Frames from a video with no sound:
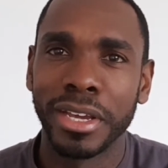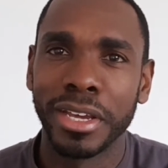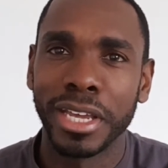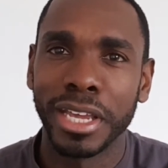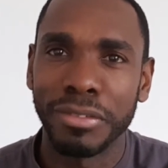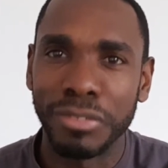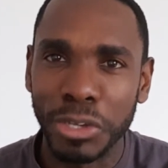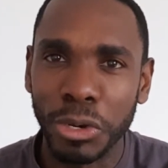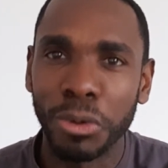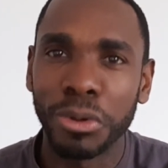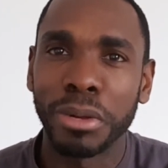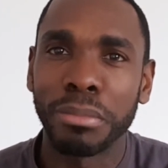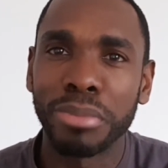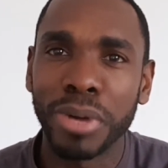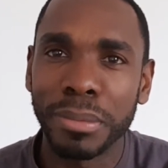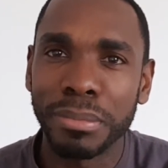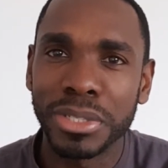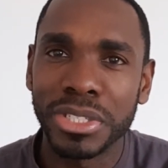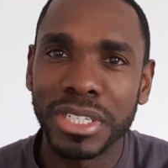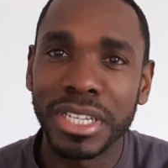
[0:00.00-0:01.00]
If you own a
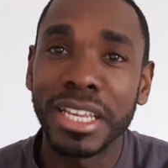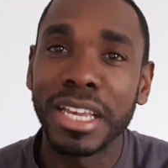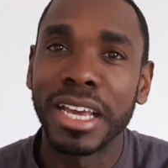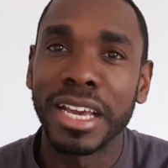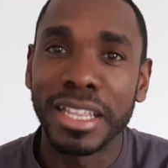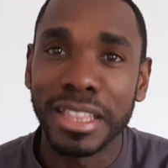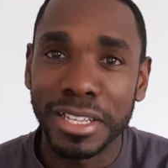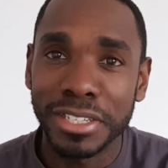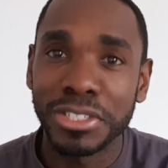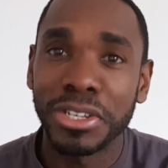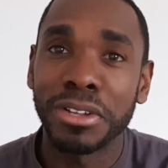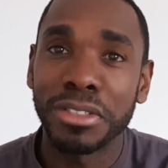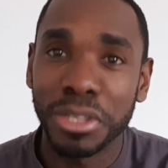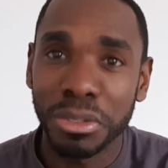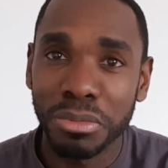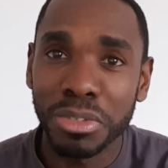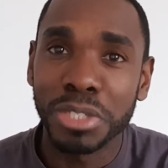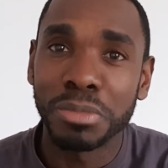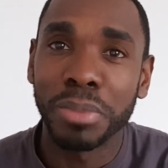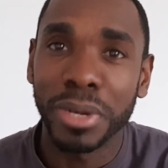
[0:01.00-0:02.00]
property, there's
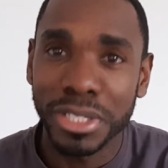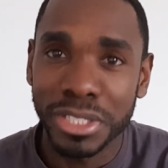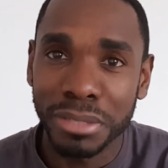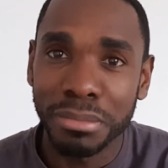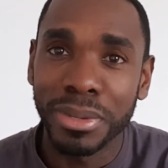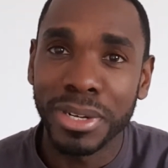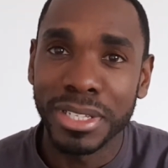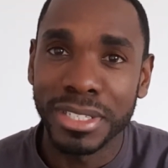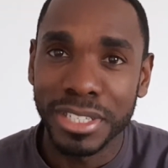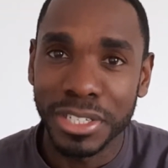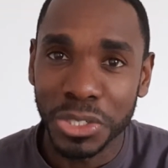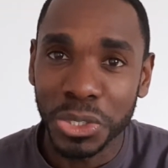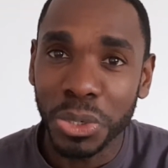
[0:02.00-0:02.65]
certain responsibilities